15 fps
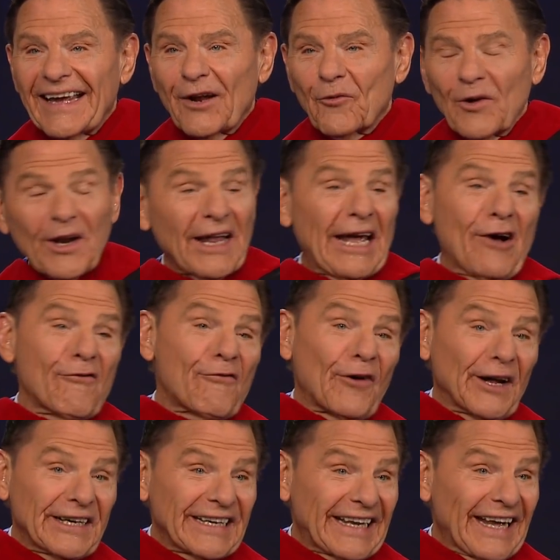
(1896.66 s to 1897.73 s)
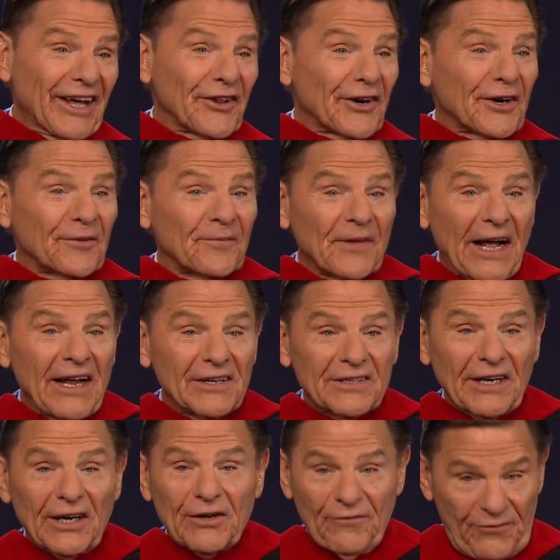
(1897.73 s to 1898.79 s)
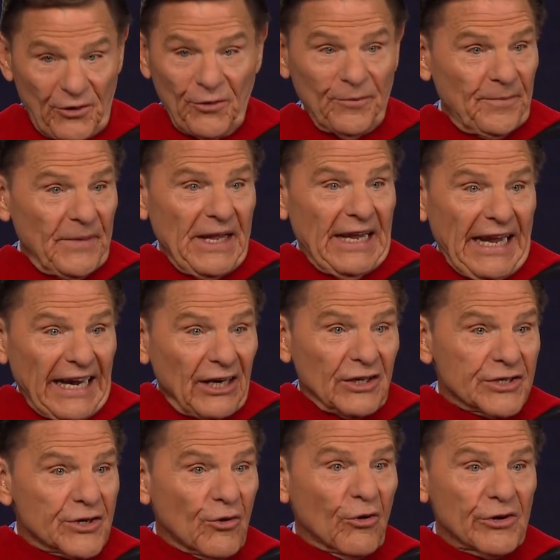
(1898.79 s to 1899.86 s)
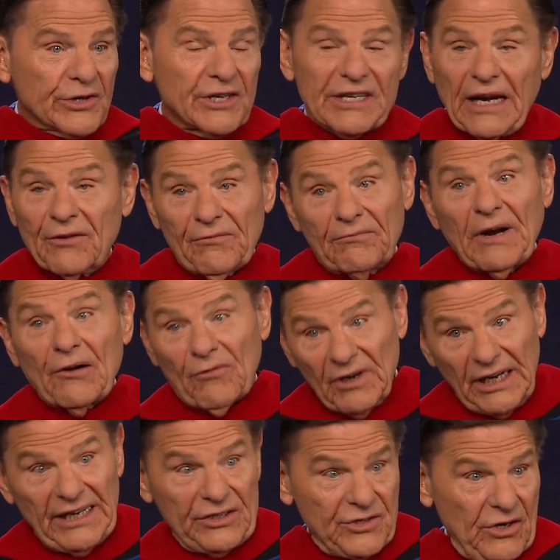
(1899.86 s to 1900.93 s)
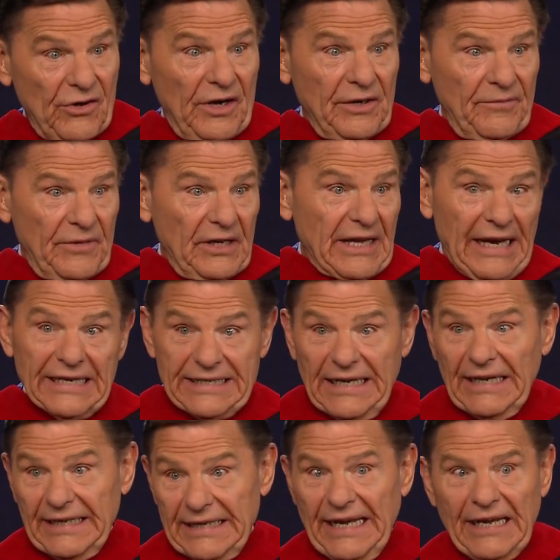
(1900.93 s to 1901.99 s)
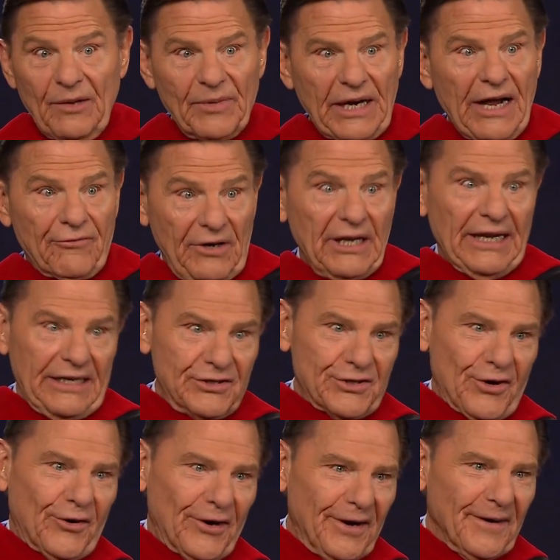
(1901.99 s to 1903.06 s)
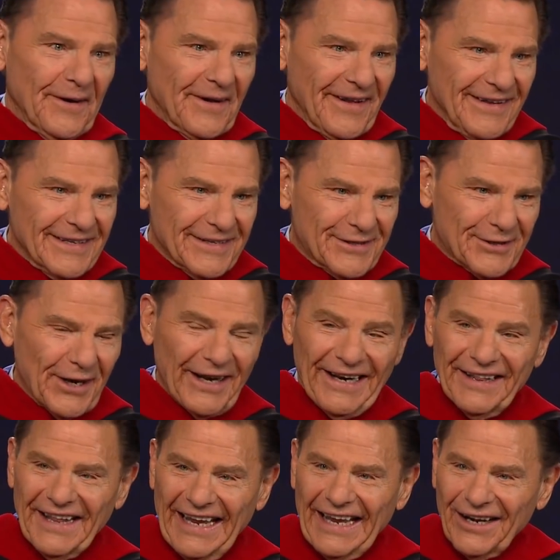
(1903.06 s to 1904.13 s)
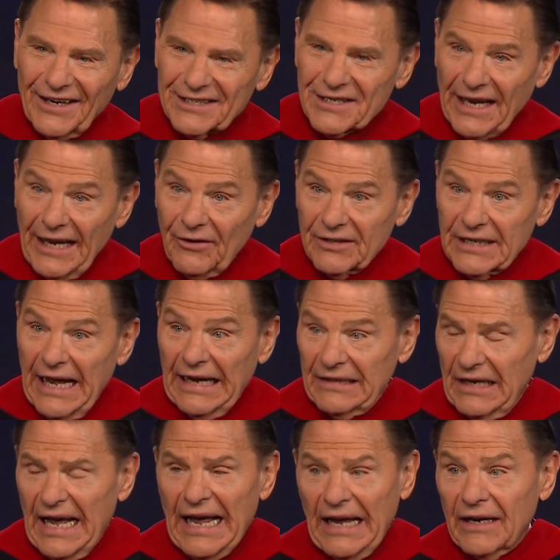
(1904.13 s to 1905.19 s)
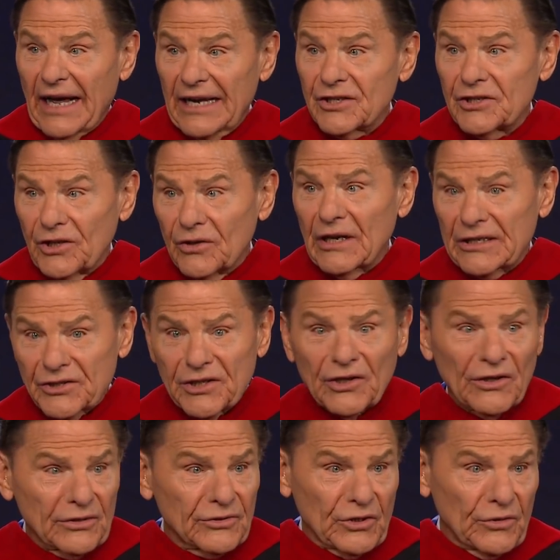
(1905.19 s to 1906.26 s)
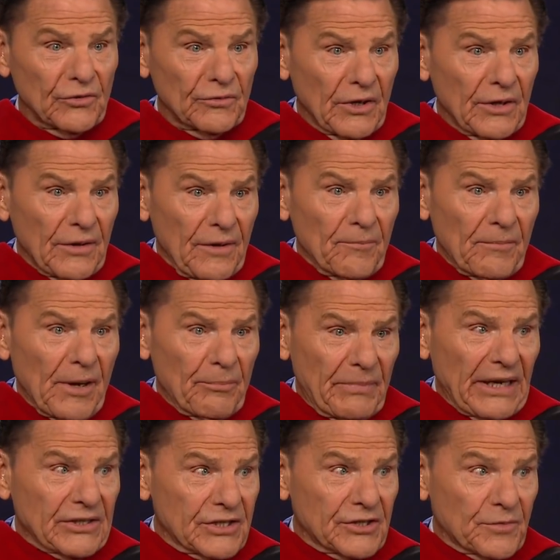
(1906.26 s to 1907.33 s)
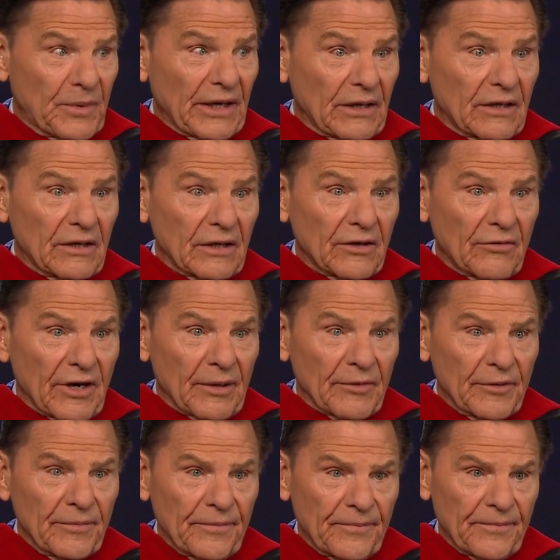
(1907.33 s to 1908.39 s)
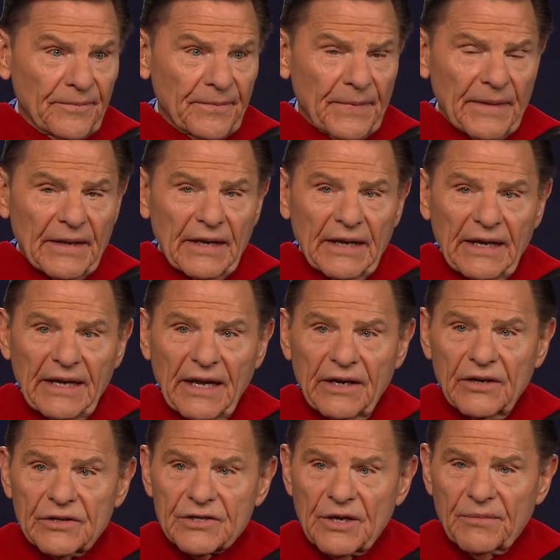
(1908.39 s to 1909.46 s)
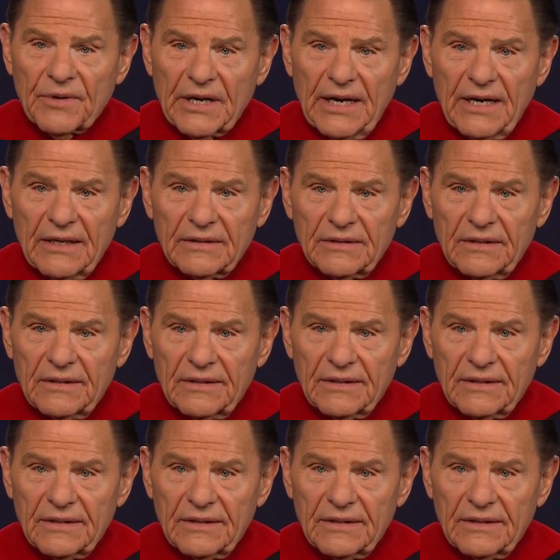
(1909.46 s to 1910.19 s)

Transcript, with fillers: we'll have fun together, and I'll take a few English courses. I really enjoy, you can't tell it now, but I really enjoy studying the English language. I still do my best to speak good grammar, and sometimes